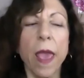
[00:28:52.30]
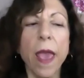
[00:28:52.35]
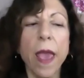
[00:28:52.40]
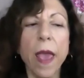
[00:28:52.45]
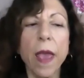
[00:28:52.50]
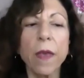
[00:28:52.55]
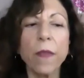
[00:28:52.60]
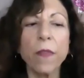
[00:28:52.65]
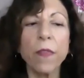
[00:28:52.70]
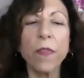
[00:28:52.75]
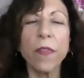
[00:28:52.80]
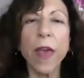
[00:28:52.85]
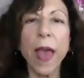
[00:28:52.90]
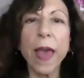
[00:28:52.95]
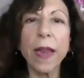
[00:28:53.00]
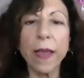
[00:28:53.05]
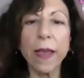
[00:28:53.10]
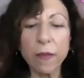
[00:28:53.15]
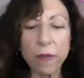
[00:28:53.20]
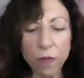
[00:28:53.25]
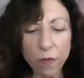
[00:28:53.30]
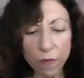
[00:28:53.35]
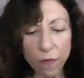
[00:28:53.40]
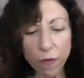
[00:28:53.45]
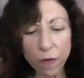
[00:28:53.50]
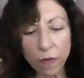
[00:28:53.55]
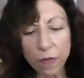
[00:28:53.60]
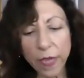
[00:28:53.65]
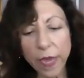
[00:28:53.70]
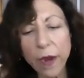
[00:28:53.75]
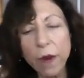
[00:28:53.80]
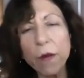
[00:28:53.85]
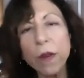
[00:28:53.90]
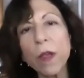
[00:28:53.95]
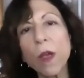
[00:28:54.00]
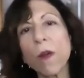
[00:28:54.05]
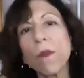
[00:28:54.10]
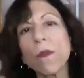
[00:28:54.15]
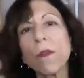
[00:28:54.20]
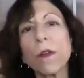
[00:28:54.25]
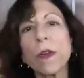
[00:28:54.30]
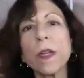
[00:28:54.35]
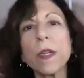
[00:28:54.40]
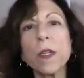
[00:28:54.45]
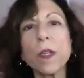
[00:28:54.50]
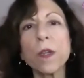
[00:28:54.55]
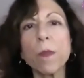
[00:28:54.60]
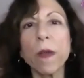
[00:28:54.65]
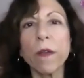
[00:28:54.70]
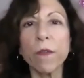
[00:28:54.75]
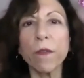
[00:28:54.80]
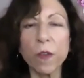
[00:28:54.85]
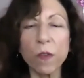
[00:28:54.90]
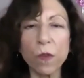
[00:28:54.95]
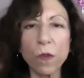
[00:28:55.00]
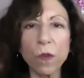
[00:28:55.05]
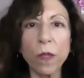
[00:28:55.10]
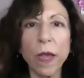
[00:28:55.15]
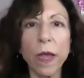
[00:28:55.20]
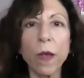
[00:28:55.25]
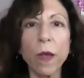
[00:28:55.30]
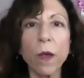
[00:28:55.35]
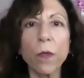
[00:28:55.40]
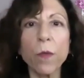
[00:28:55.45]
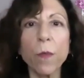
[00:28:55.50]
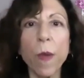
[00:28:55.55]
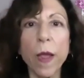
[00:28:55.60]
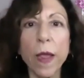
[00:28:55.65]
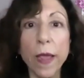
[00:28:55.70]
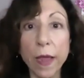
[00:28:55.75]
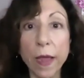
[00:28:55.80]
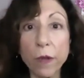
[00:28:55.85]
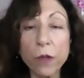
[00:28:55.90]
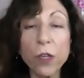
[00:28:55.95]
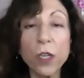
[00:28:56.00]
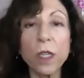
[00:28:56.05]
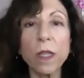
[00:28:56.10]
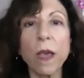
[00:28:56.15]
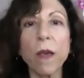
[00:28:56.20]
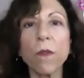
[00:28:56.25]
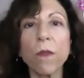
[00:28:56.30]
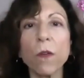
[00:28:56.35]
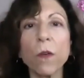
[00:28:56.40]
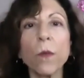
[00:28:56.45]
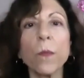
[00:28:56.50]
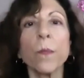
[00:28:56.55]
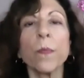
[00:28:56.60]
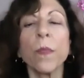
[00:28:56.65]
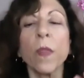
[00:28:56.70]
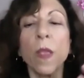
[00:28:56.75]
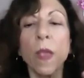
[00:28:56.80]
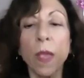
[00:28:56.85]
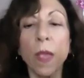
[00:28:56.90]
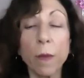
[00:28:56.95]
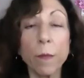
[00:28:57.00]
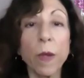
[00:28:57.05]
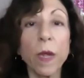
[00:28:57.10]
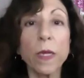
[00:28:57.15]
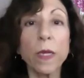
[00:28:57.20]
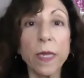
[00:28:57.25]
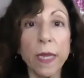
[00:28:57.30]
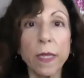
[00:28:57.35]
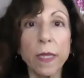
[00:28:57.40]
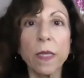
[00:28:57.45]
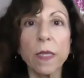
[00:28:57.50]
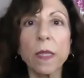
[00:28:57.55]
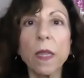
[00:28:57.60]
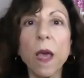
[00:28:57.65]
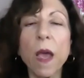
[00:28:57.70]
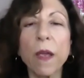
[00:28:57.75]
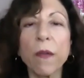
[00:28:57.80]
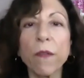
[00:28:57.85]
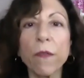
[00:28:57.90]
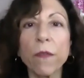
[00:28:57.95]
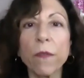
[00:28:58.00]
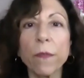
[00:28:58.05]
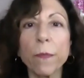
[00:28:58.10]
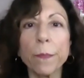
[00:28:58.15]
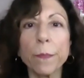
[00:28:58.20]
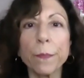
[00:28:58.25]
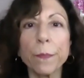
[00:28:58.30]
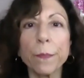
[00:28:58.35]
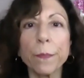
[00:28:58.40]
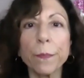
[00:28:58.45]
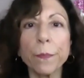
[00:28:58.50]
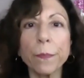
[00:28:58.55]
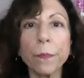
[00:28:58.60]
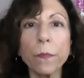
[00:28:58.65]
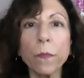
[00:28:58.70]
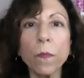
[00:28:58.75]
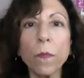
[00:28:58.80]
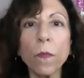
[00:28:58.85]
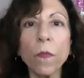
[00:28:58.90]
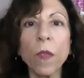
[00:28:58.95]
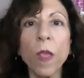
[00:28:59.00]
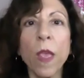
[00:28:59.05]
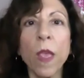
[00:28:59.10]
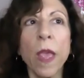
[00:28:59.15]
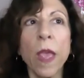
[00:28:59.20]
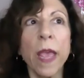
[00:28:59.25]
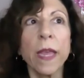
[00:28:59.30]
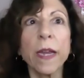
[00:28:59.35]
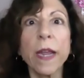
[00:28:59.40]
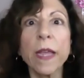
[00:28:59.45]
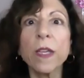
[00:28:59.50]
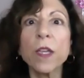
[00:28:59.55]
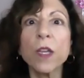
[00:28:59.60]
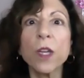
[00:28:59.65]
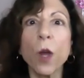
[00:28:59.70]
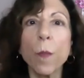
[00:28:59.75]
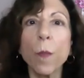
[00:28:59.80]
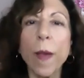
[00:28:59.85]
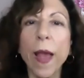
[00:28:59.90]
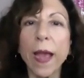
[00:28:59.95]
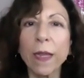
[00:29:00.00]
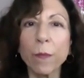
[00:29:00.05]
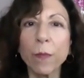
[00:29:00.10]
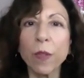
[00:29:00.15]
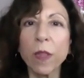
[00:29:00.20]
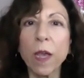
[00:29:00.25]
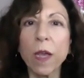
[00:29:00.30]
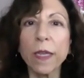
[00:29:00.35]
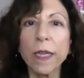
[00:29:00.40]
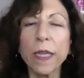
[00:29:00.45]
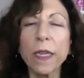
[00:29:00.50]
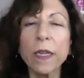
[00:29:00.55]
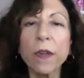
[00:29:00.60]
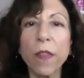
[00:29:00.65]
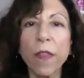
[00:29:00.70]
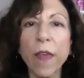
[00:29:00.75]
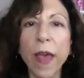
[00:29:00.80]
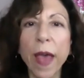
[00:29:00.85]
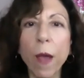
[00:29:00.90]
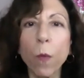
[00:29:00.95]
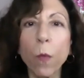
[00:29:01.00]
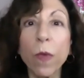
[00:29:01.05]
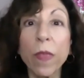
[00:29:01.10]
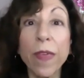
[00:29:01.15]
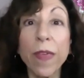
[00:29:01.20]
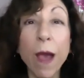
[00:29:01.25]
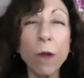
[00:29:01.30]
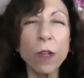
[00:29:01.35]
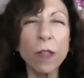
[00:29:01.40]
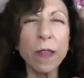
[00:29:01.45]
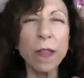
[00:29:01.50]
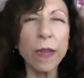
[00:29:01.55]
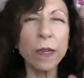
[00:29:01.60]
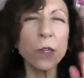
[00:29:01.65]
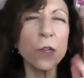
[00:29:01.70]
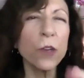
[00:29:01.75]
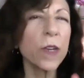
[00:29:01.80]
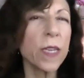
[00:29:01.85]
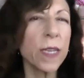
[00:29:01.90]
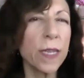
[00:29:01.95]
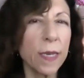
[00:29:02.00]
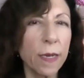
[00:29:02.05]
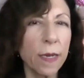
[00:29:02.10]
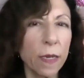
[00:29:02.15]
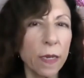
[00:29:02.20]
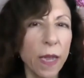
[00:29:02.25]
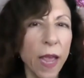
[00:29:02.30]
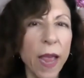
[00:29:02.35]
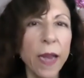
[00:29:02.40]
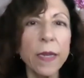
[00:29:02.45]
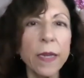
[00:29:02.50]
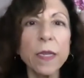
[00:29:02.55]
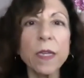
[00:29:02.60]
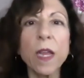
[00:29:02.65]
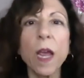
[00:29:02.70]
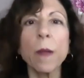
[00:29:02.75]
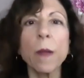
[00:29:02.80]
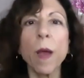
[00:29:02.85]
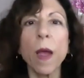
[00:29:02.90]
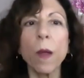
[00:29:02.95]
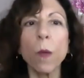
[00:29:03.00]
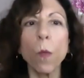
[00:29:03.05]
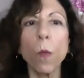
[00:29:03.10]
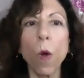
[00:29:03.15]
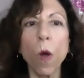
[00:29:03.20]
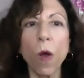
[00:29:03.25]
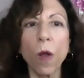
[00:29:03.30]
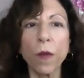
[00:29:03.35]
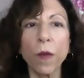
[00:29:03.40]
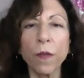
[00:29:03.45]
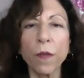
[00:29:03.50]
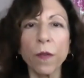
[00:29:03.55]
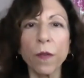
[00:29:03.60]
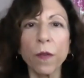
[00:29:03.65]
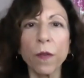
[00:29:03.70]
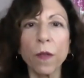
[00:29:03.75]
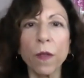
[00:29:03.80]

And that has a carryover into my physical health, my energy level, and my daily life. And I can go back and plug into that without electricity anytime I want.